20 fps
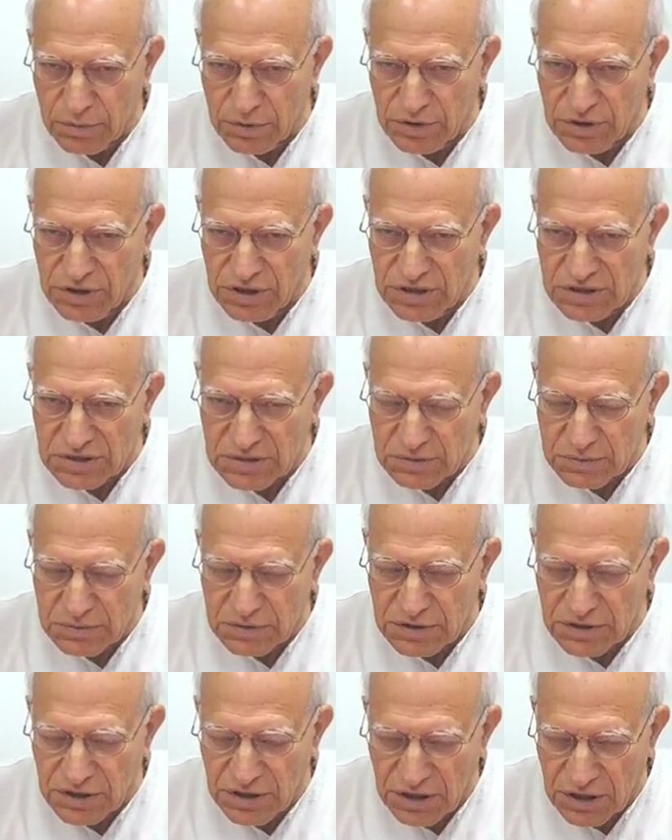this
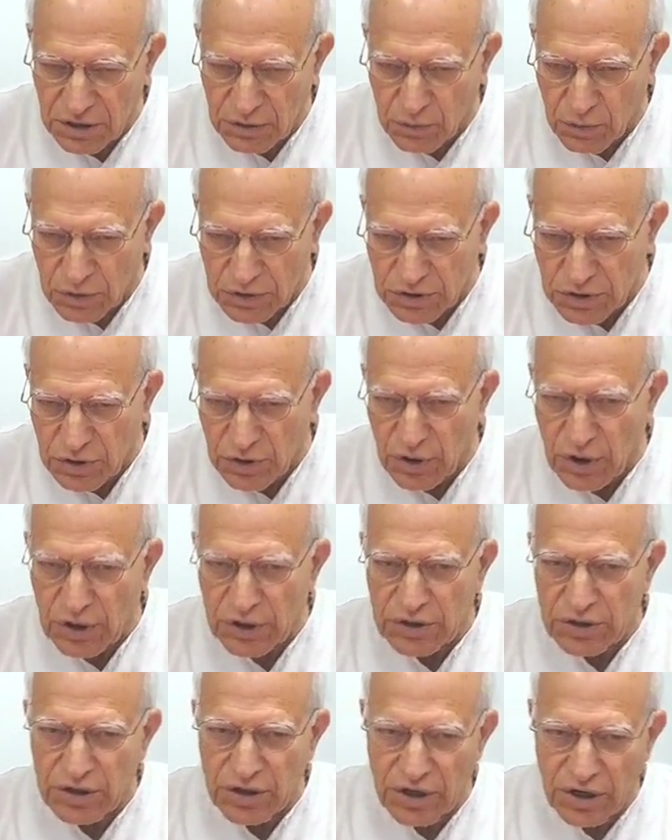thing was
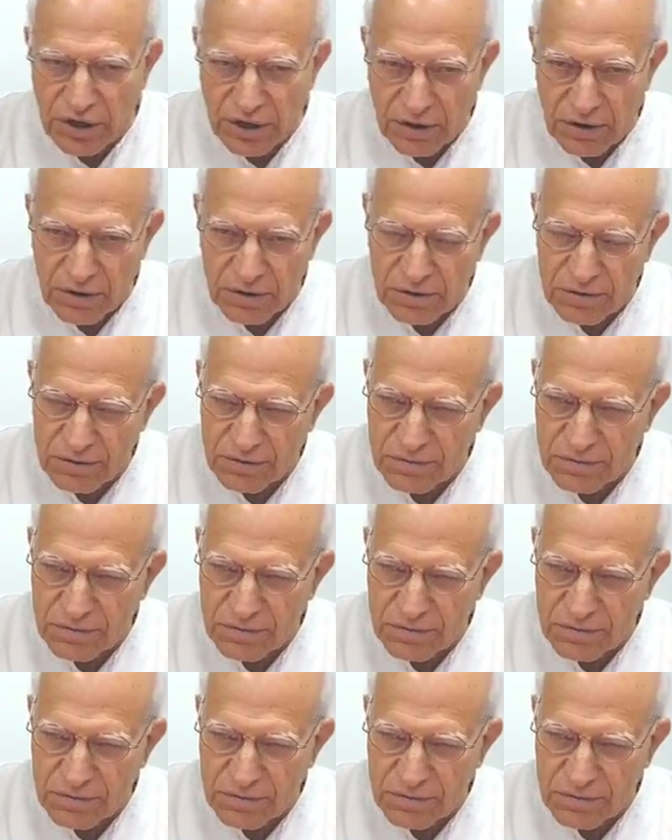not there.